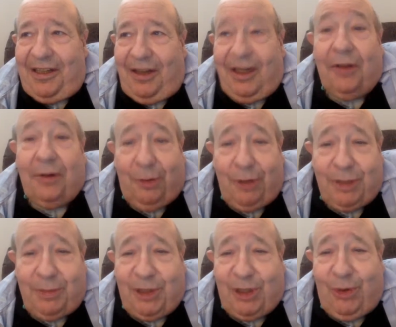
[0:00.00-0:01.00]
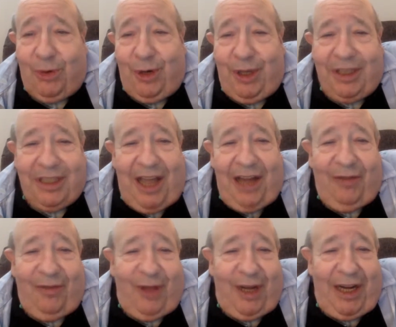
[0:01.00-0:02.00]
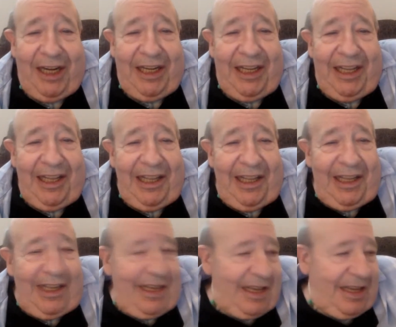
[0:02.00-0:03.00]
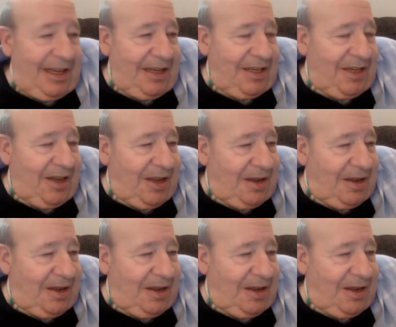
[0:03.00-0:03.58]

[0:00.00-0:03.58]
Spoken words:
another Christmas story that's kind of funny is